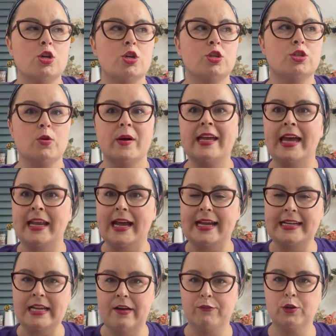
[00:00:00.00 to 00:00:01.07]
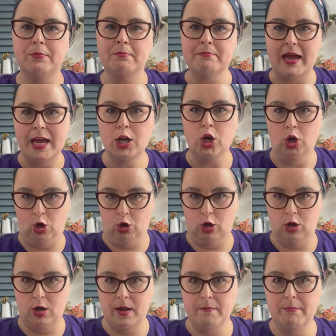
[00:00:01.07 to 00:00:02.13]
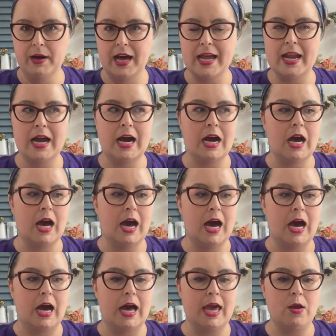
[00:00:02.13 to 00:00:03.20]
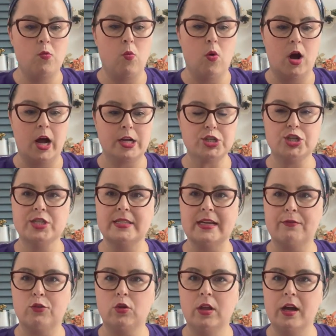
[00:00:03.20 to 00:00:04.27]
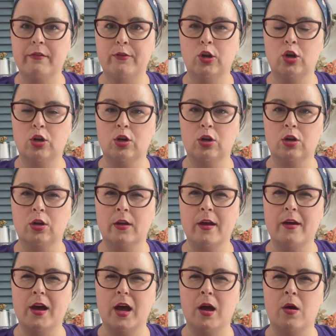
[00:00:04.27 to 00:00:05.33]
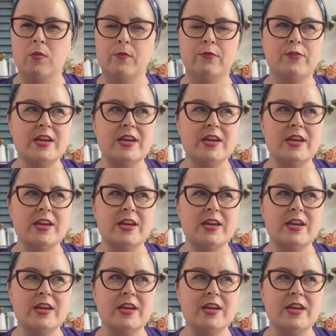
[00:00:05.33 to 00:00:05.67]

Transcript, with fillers: so again, I never met her, but uh, I watched several of her uh,